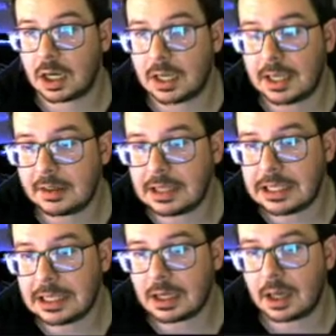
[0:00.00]

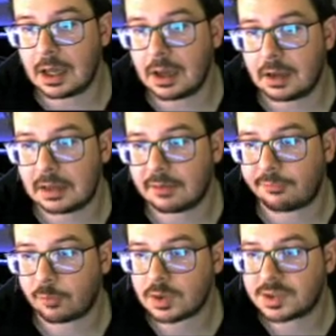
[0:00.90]
in the
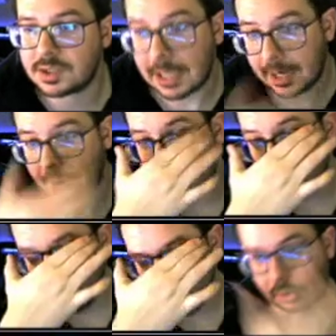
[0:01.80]
first game,
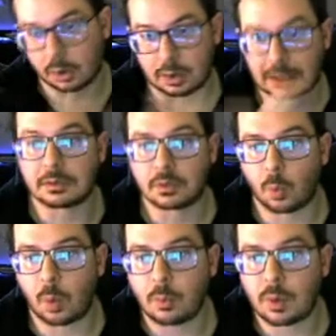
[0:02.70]
or
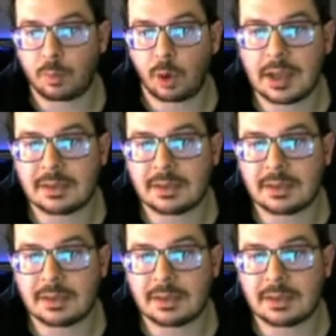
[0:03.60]
when we played.